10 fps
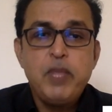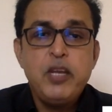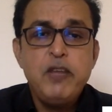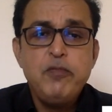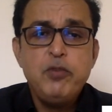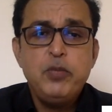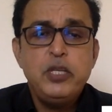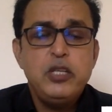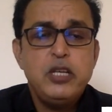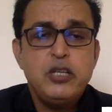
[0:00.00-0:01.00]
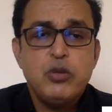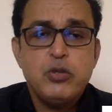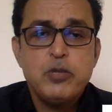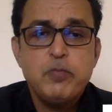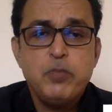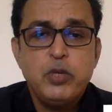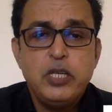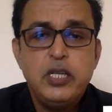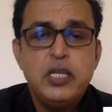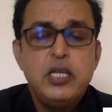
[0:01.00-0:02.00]
Nephropathy, that is also
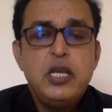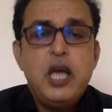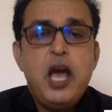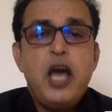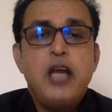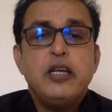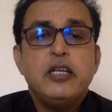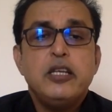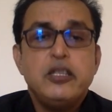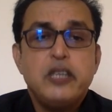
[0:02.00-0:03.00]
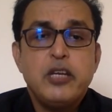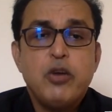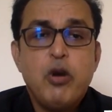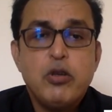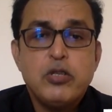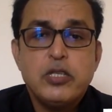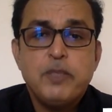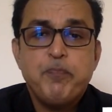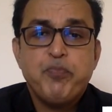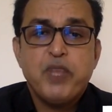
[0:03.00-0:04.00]
important, and it can cause
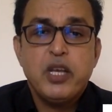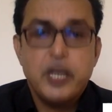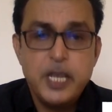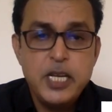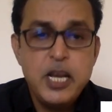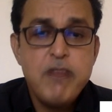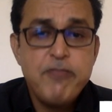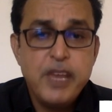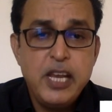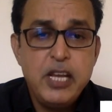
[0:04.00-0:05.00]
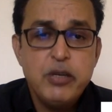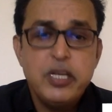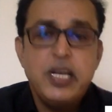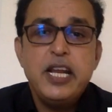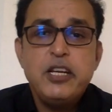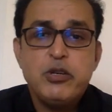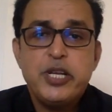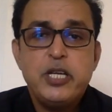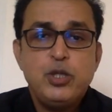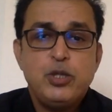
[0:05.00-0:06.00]
renal failure in later
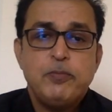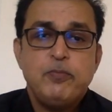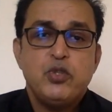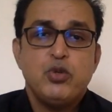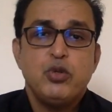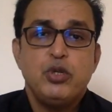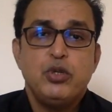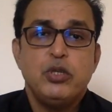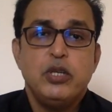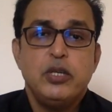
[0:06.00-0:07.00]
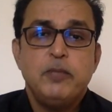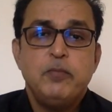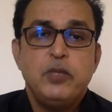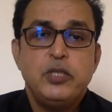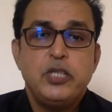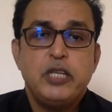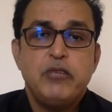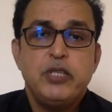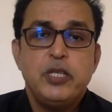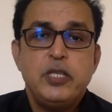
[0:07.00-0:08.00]
years, so you should check
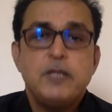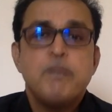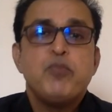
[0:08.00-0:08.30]
with this.